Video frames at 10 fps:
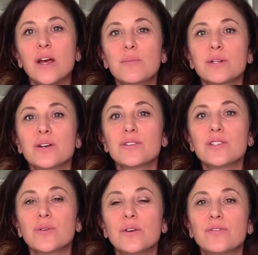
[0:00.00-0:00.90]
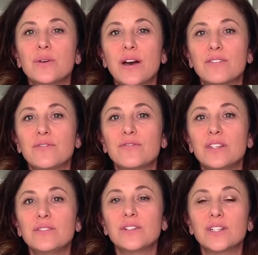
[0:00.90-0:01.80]
But also if you have a
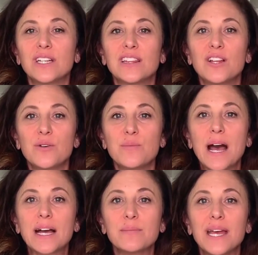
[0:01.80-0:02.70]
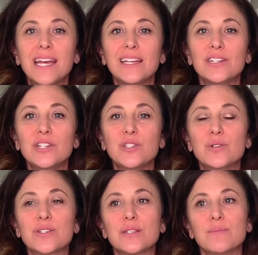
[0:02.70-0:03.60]
fever and low back pain,
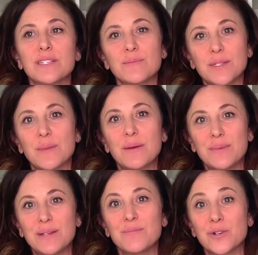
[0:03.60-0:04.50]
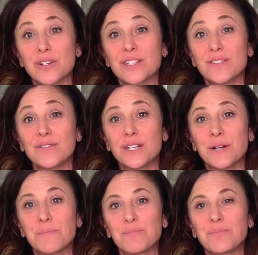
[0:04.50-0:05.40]
your symptoms may be more severe.